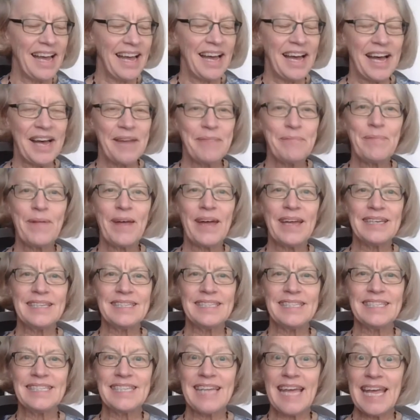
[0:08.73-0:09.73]
And
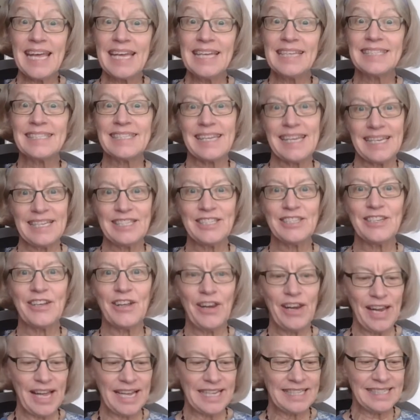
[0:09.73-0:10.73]
today's
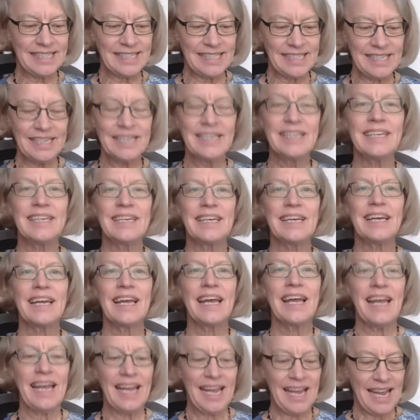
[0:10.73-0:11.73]
ESOL lesson
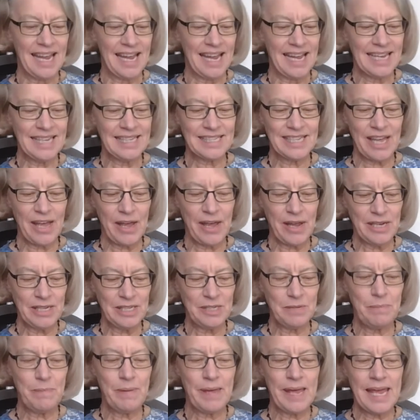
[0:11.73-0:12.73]
is going
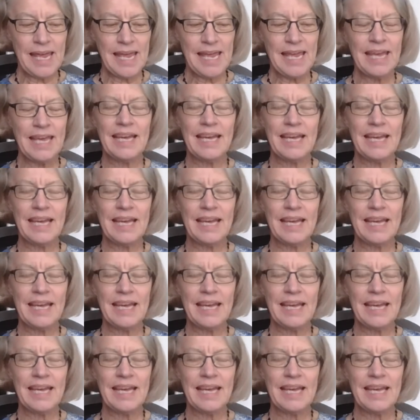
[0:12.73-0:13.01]
to be